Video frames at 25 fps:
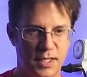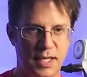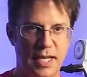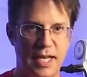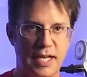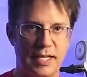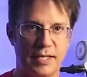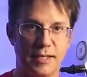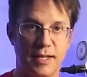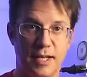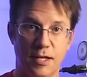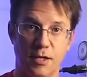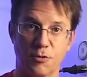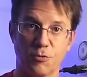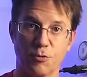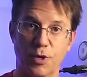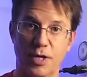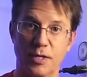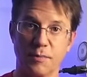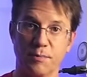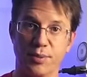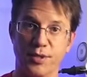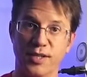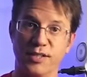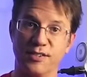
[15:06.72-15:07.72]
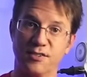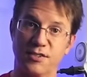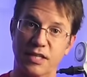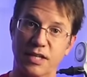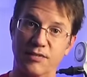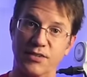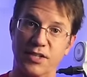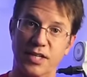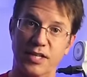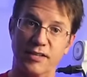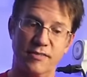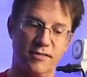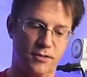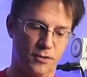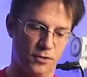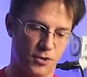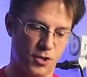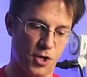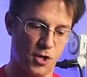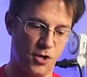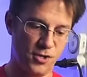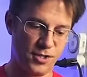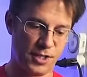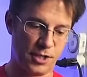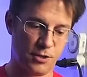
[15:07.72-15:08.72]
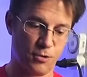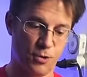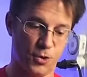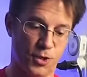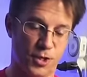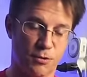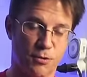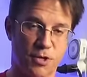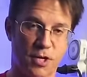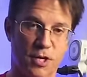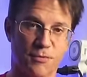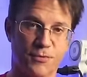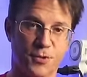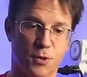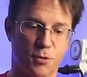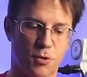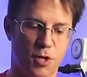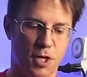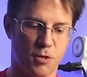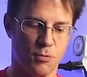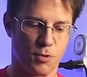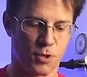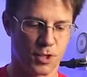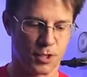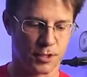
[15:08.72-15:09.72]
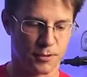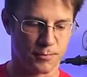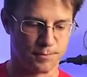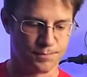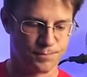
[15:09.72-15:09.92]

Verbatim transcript: and held right in place. You'd have a nice little colony growing right off your rockwork.